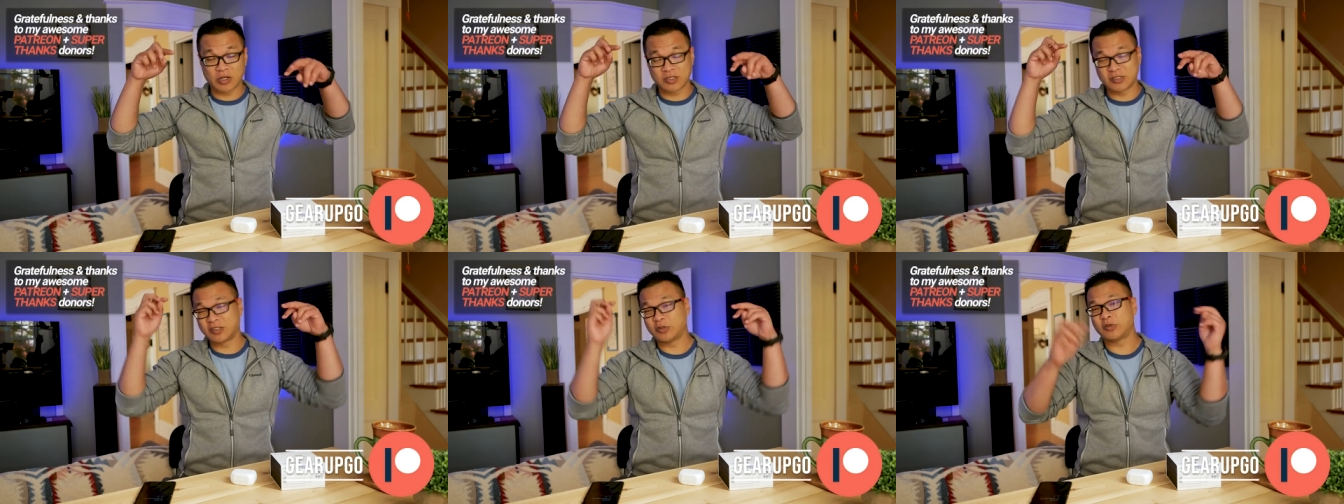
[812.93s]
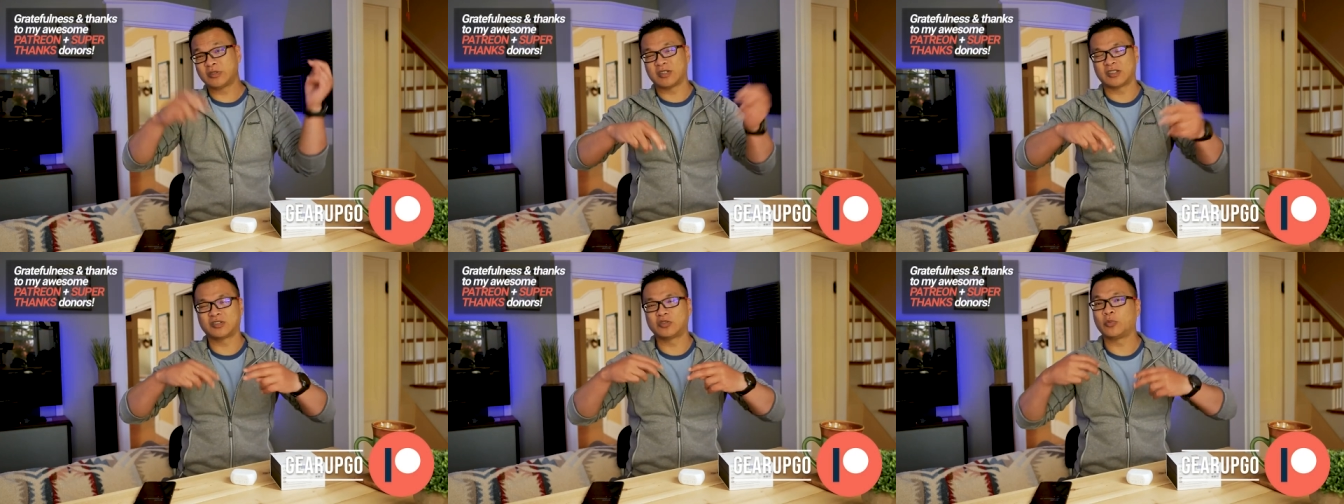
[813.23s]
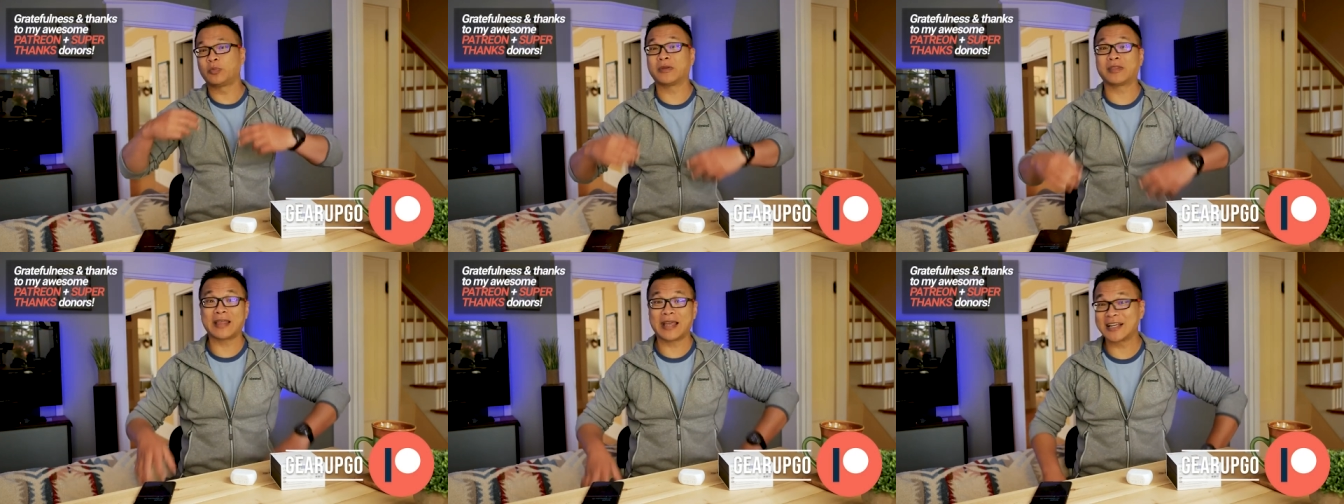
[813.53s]
as use the
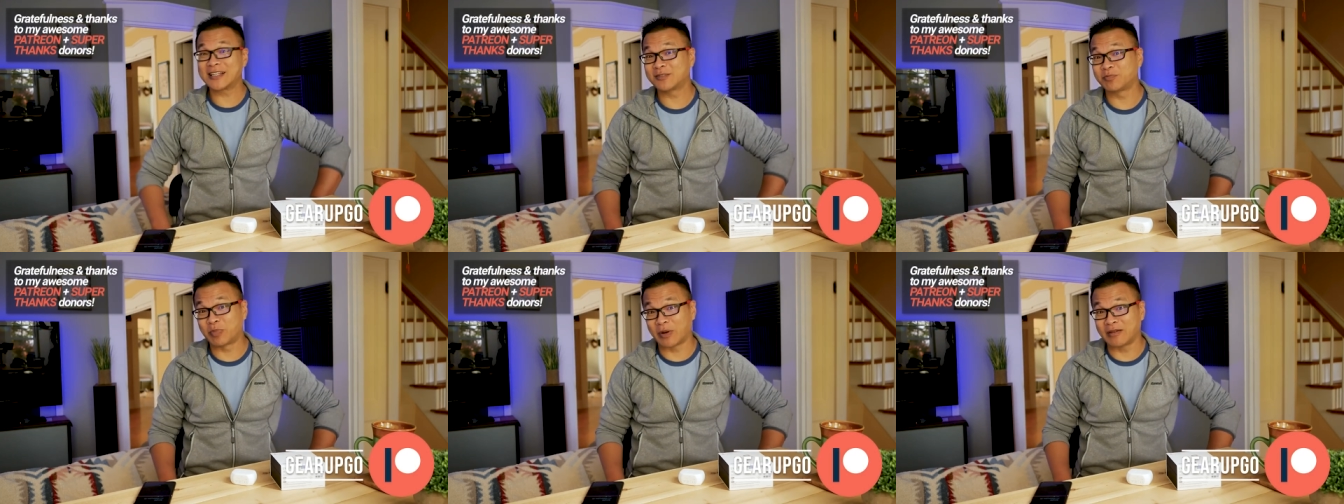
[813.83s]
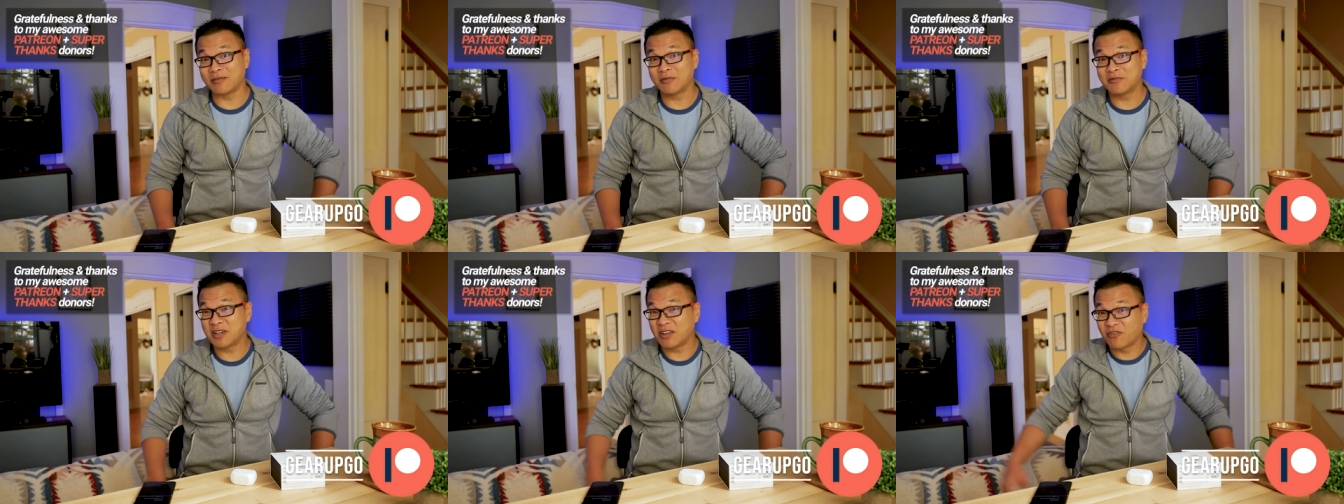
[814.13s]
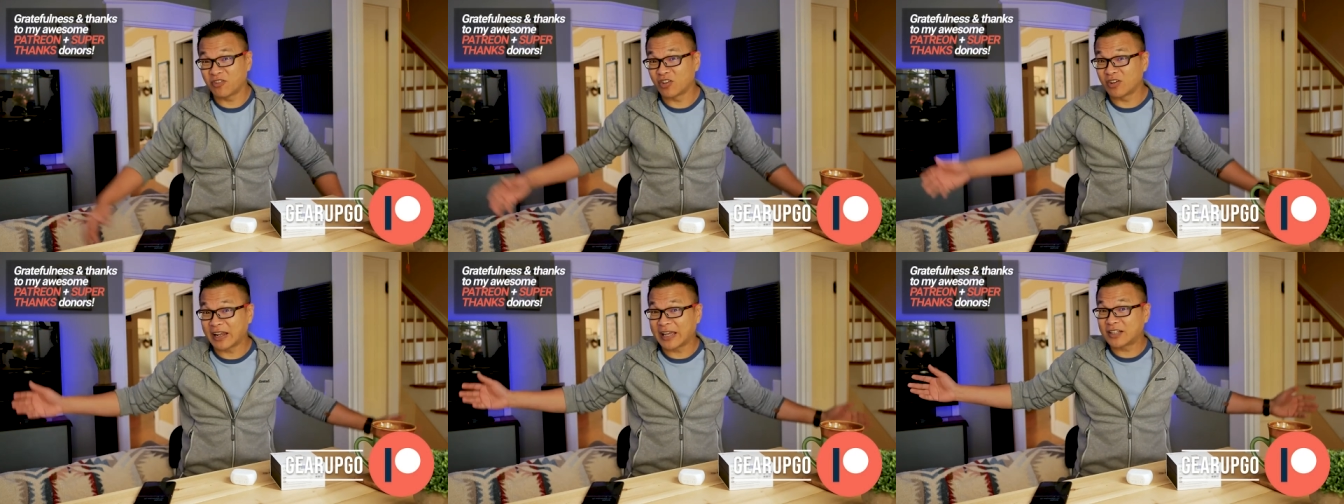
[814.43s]
Super Thanks button if
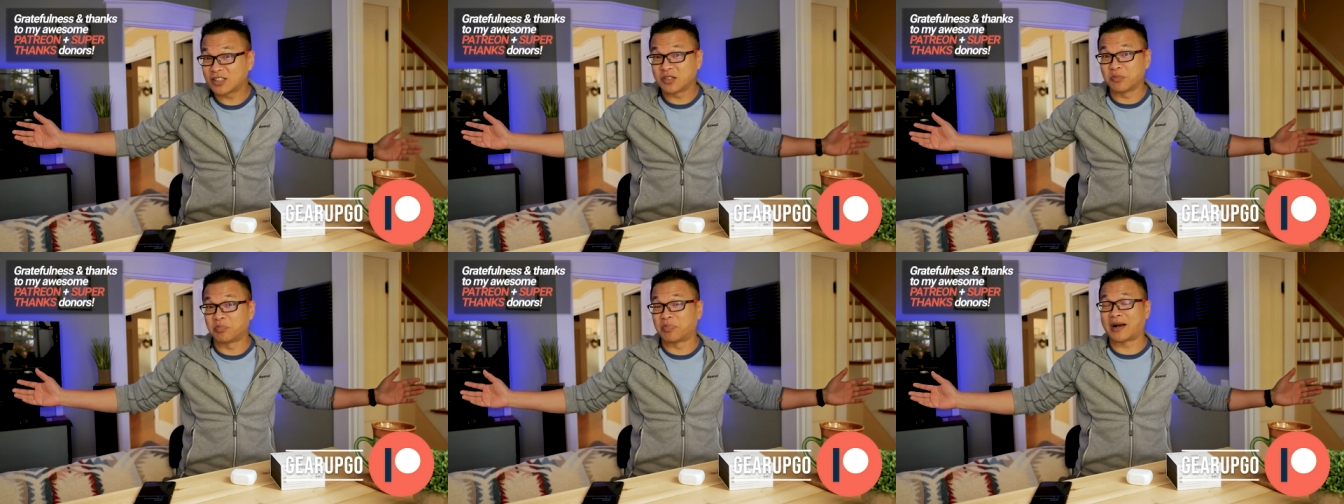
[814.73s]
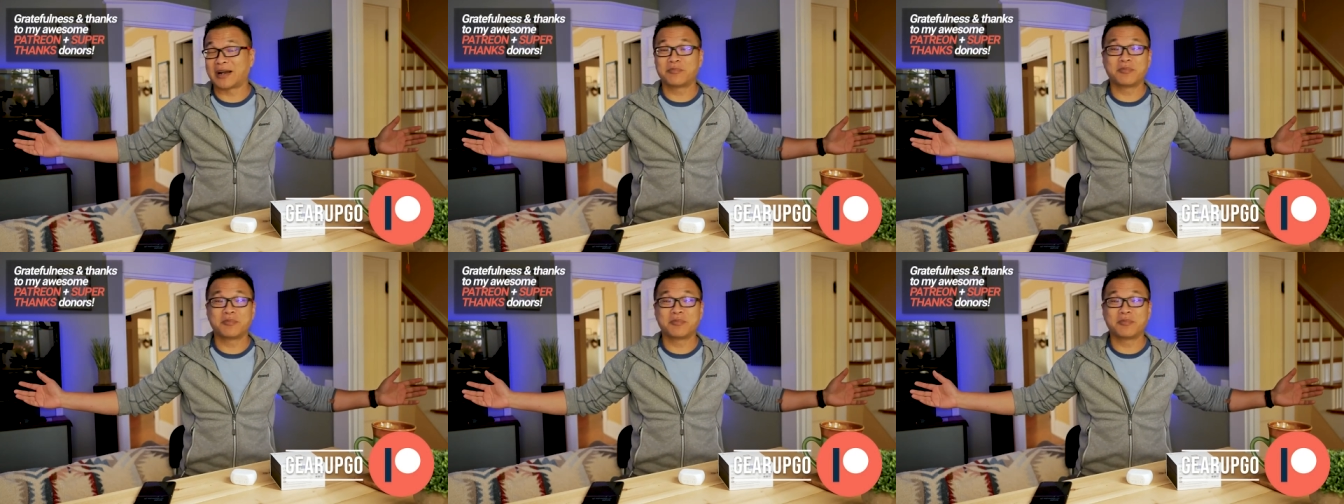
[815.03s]
you like to buy